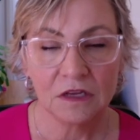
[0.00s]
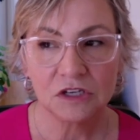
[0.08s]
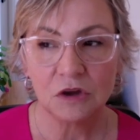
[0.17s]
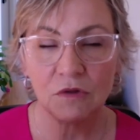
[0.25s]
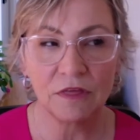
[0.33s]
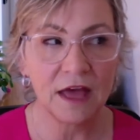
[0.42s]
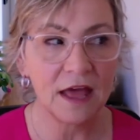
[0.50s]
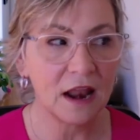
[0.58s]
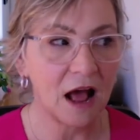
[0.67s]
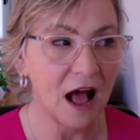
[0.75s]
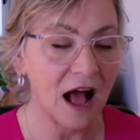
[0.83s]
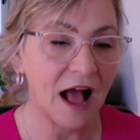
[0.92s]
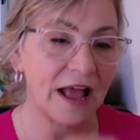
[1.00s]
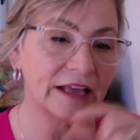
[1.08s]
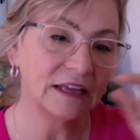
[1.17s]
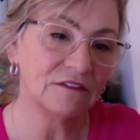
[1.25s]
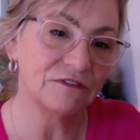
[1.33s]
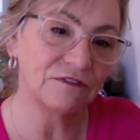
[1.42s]
so that I
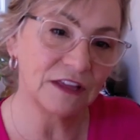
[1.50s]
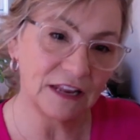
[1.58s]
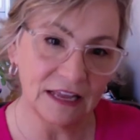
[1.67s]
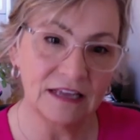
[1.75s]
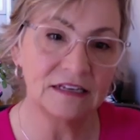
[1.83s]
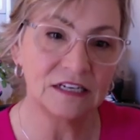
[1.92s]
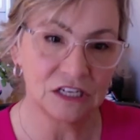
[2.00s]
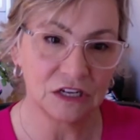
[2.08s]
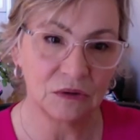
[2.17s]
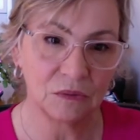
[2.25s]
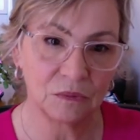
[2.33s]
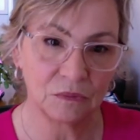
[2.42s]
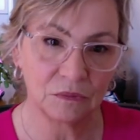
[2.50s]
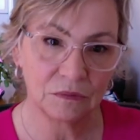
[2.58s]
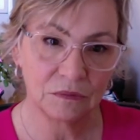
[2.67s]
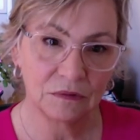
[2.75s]
can fit into,